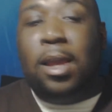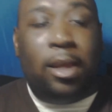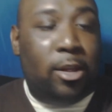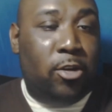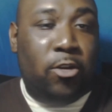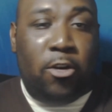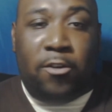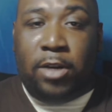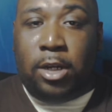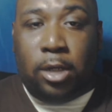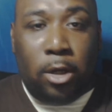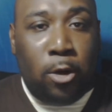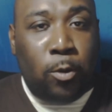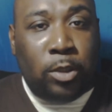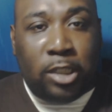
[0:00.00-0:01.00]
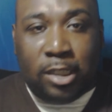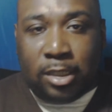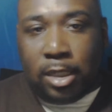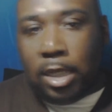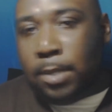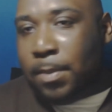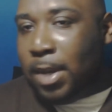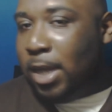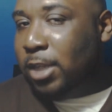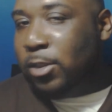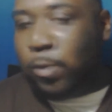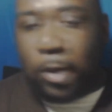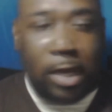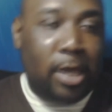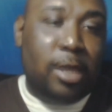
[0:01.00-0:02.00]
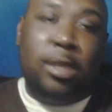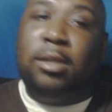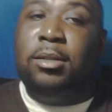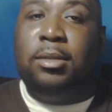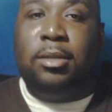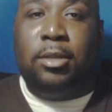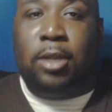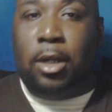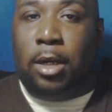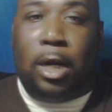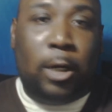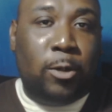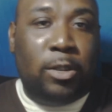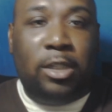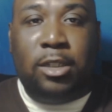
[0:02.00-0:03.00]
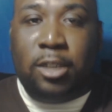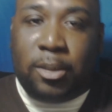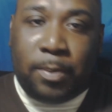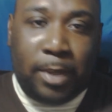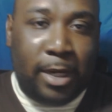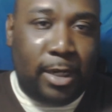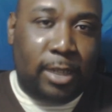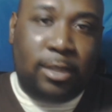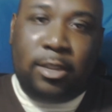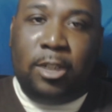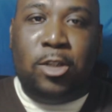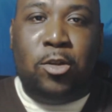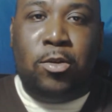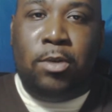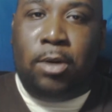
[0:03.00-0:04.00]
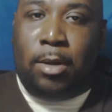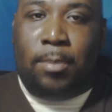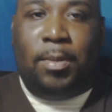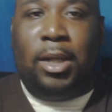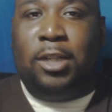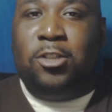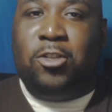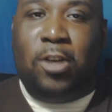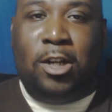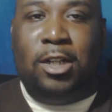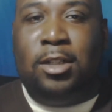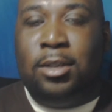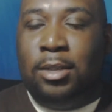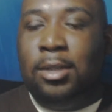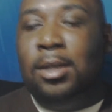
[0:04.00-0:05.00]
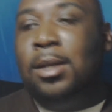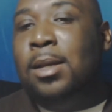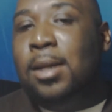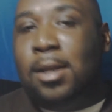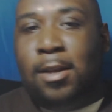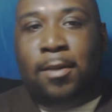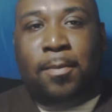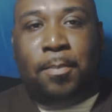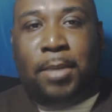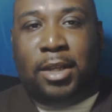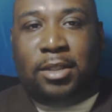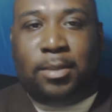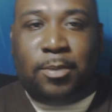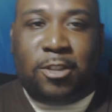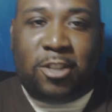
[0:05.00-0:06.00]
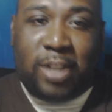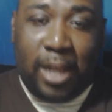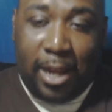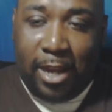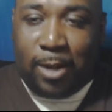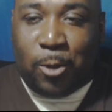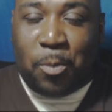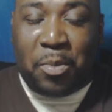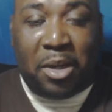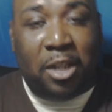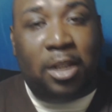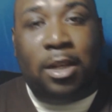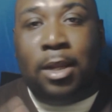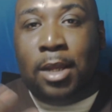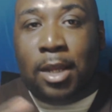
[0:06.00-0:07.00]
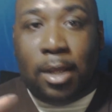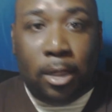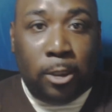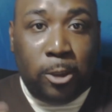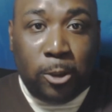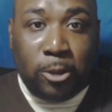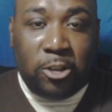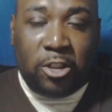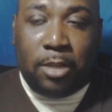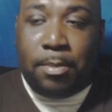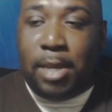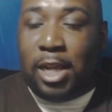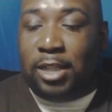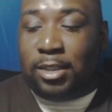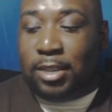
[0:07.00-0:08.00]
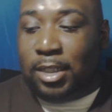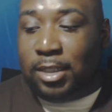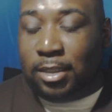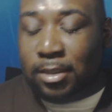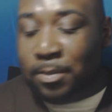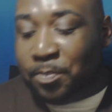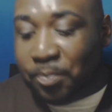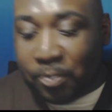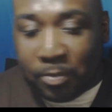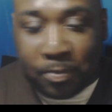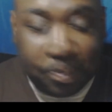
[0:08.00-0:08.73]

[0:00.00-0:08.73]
You already know what the ski mask way is. I don't need to explain it to you. I'm not trying to mess up the channel, but use your imagination.